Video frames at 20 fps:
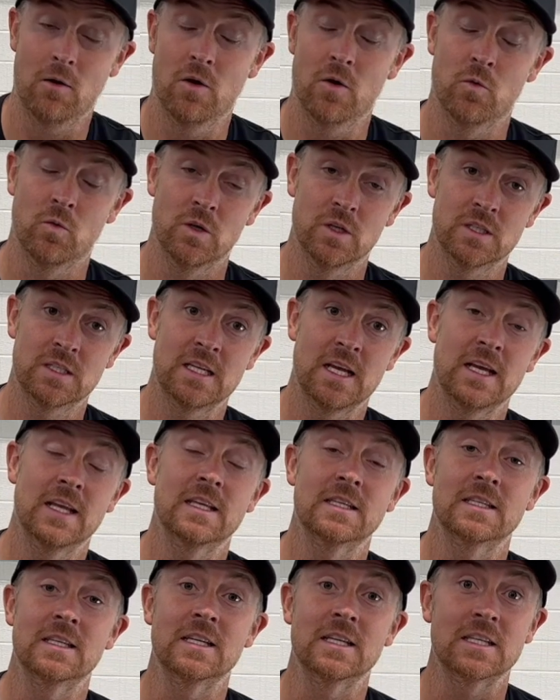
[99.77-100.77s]
I will say
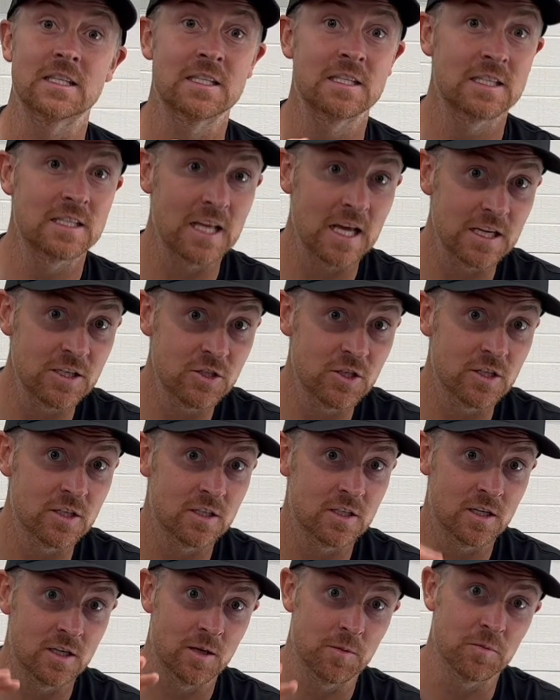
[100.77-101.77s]
as an extension
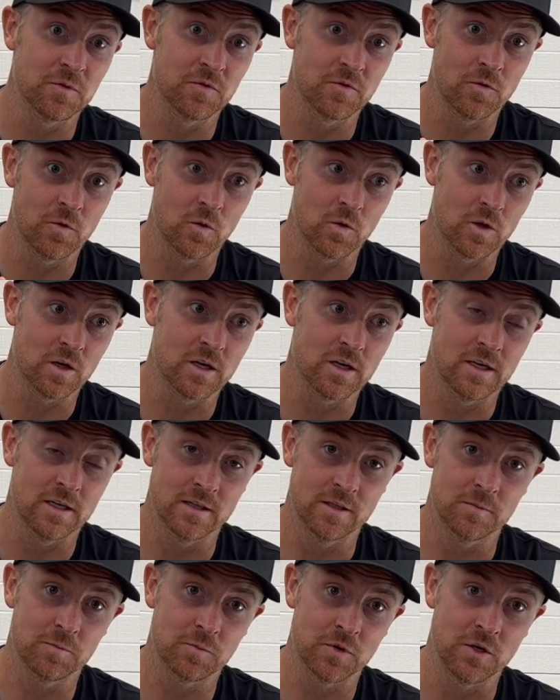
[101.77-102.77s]
to number 4 and
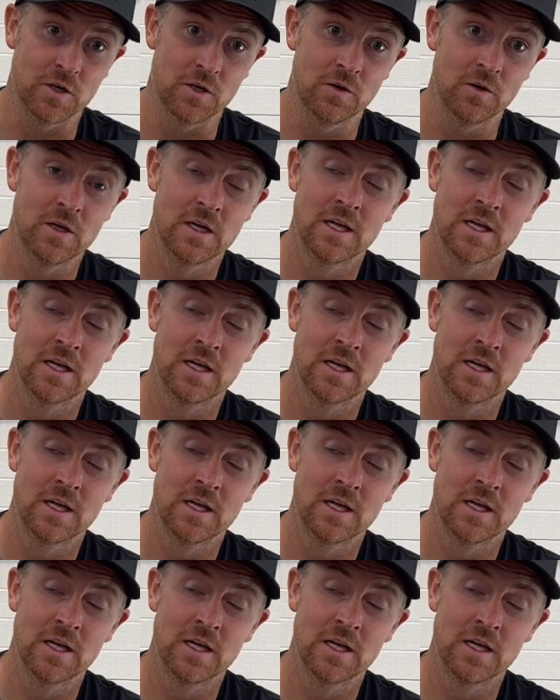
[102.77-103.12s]
the Pro,